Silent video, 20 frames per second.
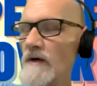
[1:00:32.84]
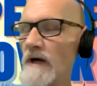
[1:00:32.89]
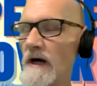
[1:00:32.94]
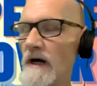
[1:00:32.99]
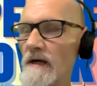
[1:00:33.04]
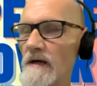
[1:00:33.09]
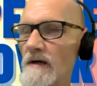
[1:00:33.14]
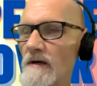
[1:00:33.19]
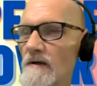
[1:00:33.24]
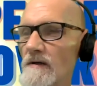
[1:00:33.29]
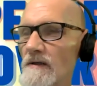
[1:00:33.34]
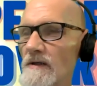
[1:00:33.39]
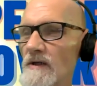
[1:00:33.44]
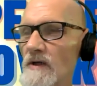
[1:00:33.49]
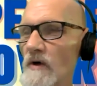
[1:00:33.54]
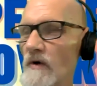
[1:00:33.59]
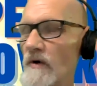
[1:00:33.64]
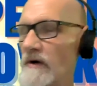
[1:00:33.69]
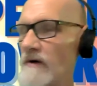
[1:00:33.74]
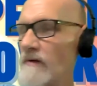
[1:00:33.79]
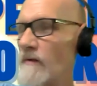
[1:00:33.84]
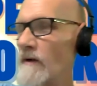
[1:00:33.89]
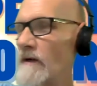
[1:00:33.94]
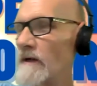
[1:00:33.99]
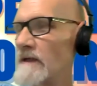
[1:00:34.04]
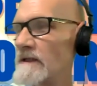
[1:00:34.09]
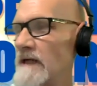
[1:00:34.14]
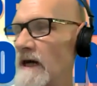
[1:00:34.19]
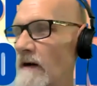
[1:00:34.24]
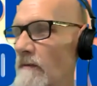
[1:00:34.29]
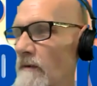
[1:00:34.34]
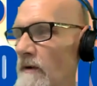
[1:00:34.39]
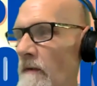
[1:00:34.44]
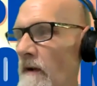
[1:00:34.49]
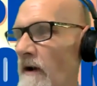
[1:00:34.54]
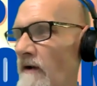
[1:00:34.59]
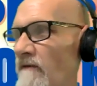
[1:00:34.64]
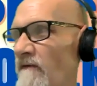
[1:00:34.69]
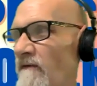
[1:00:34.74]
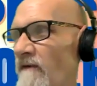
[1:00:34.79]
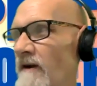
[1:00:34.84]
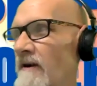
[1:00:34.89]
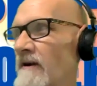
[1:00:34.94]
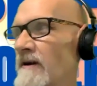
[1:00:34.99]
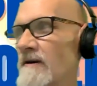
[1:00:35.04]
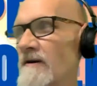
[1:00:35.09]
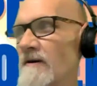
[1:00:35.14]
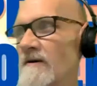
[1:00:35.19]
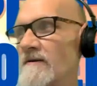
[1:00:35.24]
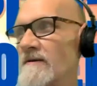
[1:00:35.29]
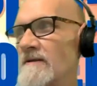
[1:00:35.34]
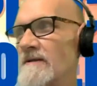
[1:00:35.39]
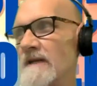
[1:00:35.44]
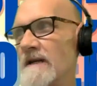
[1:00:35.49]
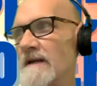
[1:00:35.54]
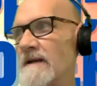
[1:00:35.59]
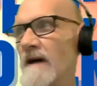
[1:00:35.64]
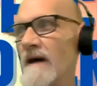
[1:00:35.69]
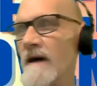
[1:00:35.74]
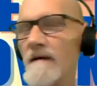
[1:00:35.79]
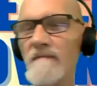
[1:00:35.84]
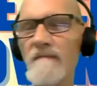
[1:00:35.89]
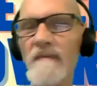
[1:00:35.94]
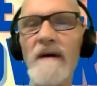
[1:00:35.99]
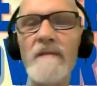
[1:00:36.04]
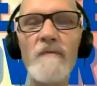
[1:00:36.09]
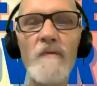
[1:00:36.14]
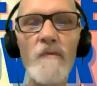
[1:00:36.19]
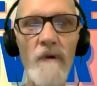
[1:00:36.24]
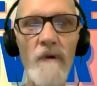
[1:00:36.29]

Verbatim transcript: had a good story you want to tell me about a friend of yours, and maybe we'll